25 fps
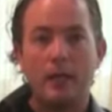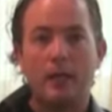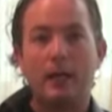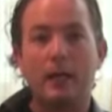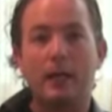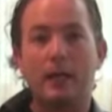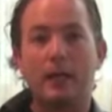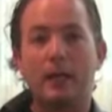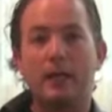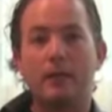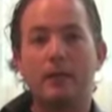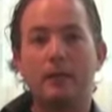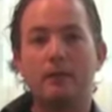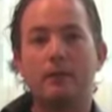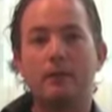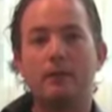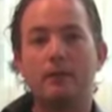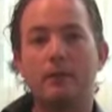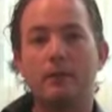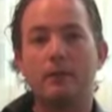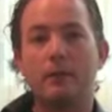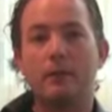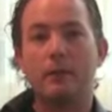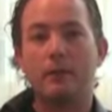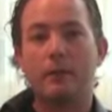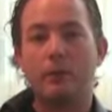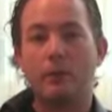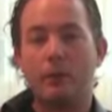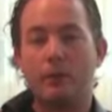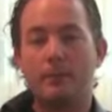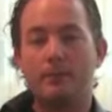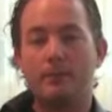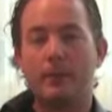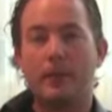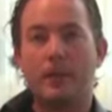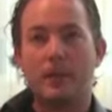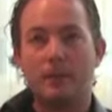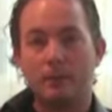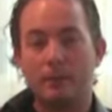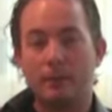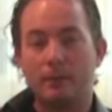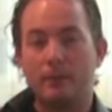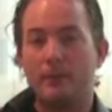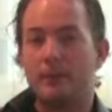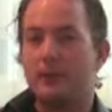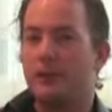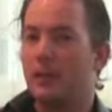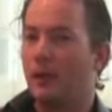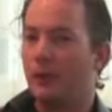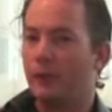Again, The website, I
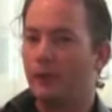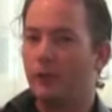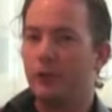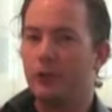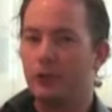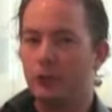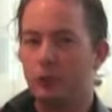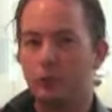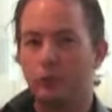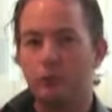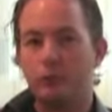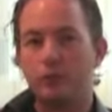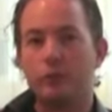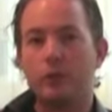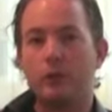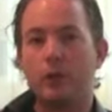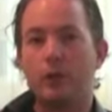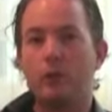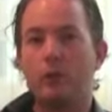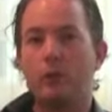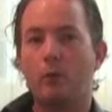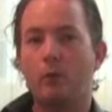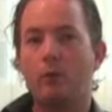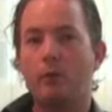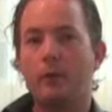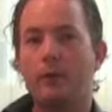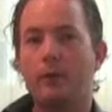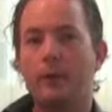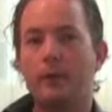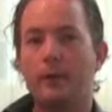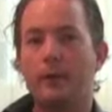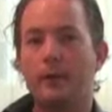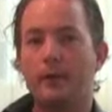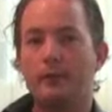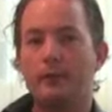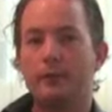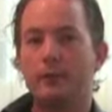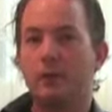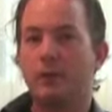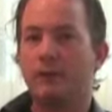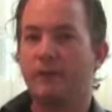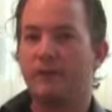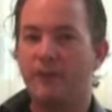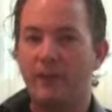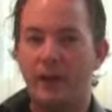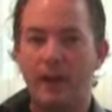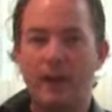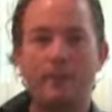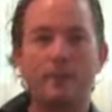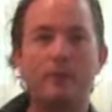believe, is healthychildren.org. It's a
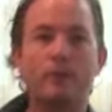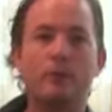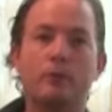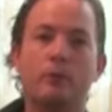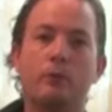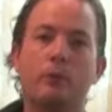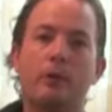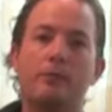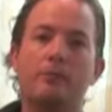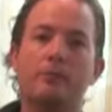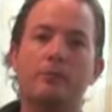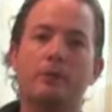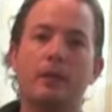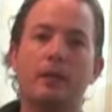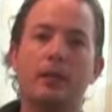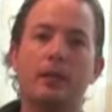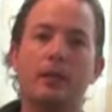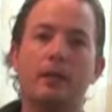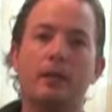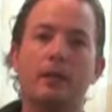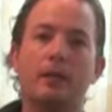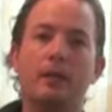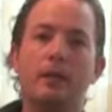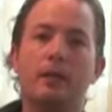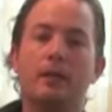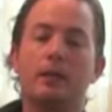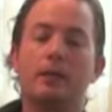fabulous website.